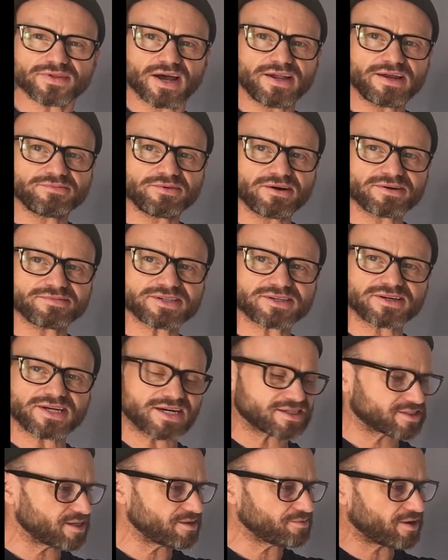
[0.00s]
and then what I'm going to do now,
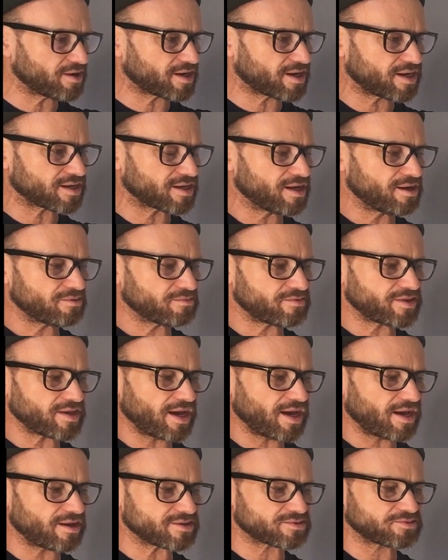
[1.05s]
instead of working with the
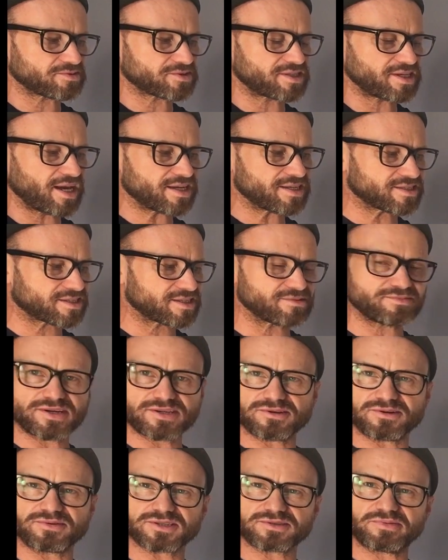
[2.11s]
hair towards the ends and the
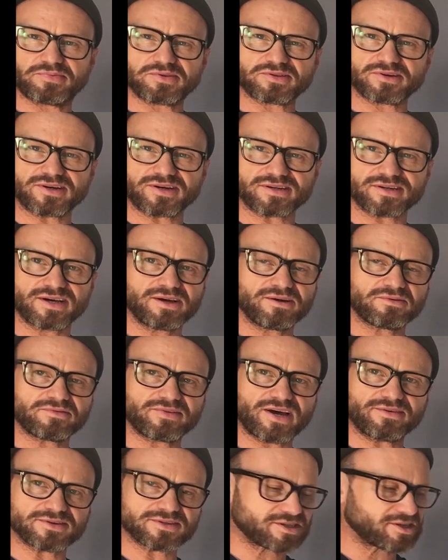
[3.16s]
middle, which we've been doing with
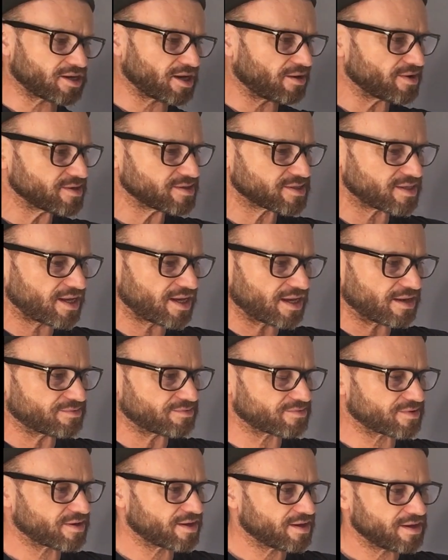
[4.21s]
the others, you go
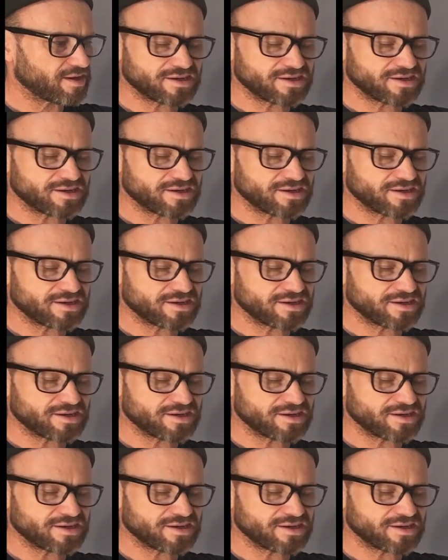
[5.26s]
underneath.